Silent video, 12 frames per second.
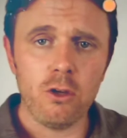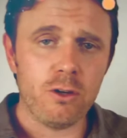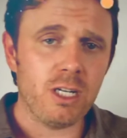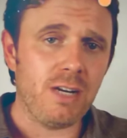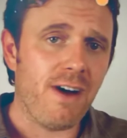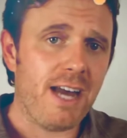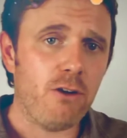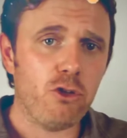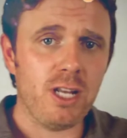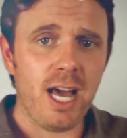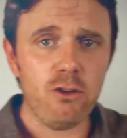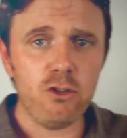You could have
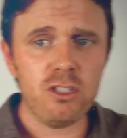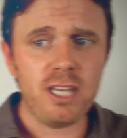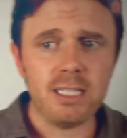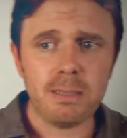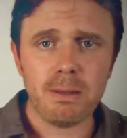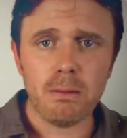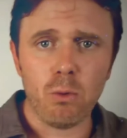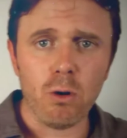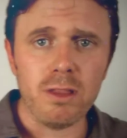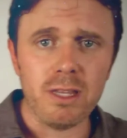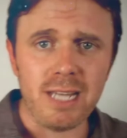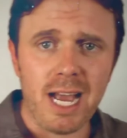hydrogen. Hydrogen tends to be
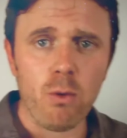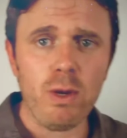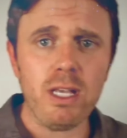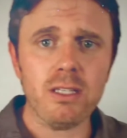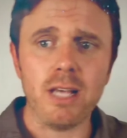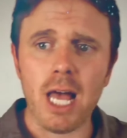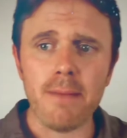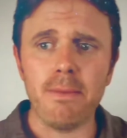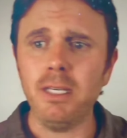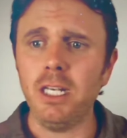more on the diarrhea side,